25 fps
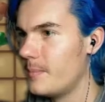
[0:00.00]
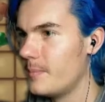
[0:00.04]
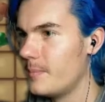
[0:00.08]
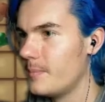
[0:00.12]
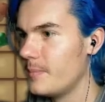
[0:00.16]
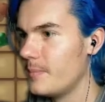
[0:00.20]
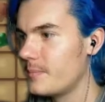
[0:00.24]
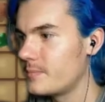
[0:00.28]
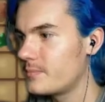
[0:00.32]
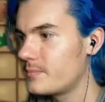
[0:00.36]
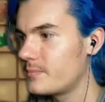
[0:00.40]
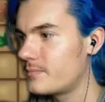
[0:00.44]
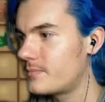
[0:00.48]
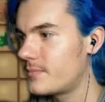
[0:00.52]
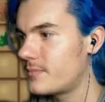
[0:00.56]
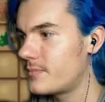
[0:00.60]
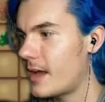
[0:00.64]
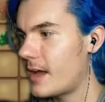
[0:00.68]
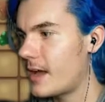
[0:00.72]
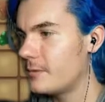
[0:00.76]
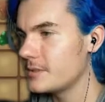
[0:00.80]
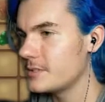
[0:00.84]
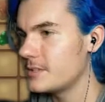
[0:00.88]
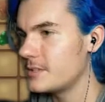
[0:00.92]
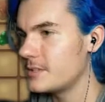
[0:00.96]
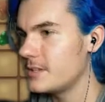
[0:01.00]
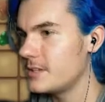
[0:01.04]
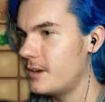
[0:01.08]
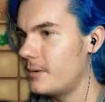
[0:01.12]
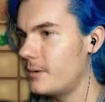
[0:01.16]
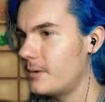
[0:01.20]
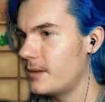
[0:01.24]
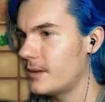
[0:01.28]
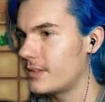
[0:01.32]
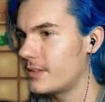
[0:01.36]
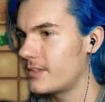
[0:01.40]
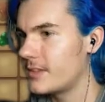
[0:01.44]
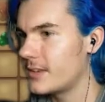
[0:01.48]
What the heck? That was not
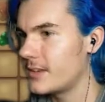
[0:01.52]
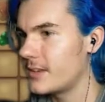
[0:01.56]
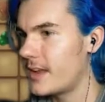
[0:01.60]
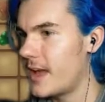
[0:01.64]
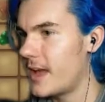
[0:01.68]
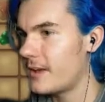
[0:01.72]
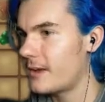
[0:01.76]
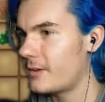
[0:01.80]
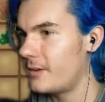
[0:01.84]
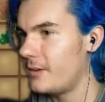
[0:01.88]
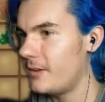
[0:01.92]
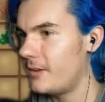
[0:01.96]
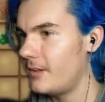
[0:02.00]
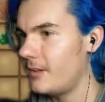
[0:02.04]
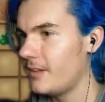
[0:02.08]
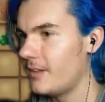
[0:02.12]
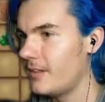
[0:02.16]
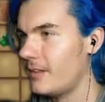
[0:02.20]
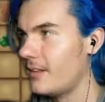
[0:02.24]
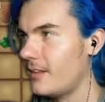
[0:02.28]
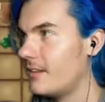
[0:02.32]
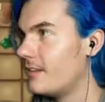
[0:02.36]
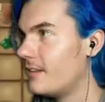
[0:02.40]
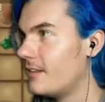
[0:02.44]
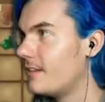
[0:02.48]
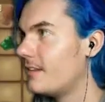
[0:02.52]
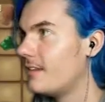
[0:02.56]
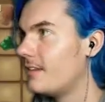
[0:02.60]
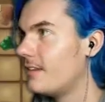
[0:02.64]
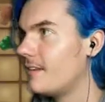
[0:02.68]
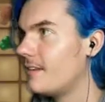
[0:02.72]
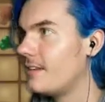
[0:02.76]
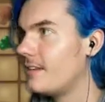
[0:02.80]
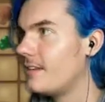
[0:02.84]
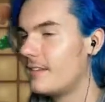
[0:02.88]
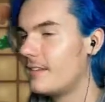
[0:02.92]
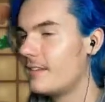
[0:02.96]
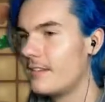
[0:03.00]
worth it at all.
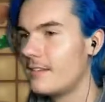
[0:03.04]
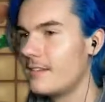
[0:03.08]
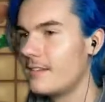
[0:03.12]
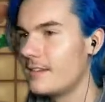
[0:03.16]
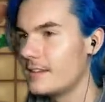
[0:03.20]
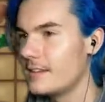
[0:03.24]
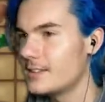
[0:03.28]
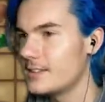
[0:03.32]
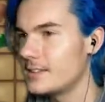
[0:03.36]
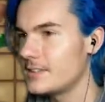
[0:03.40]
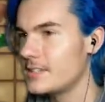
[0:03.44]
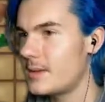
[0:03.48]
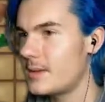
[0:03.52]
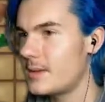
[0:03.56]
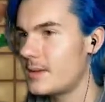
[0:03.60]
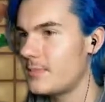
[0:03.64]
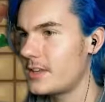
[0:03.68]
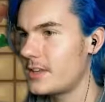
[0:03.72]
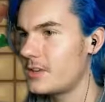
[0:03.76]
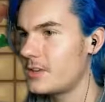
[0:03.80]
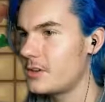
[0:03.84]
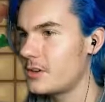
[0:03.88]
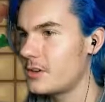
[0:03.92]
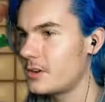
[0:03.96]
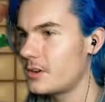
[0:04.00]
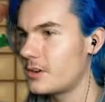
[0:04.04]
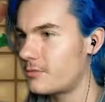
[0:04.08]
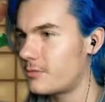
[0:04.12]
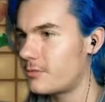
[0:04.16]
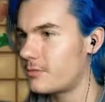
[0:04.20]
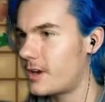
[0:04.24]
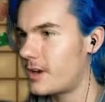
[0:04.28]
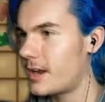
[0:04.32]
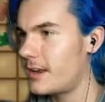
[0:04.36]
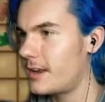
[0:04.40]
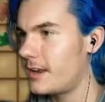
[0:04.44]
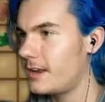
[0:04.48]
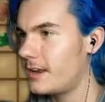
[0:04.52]
It's something you could have
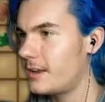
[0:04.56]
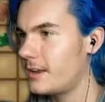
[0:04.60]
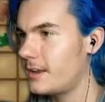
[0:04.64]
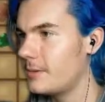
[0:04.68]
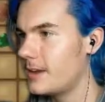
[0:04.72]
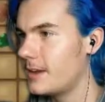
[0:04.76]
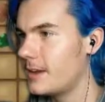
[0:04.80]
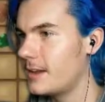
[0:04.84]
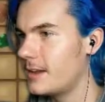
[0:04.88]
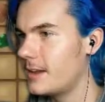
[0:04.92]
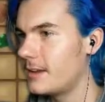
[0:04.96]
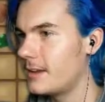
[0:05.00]
read anyway.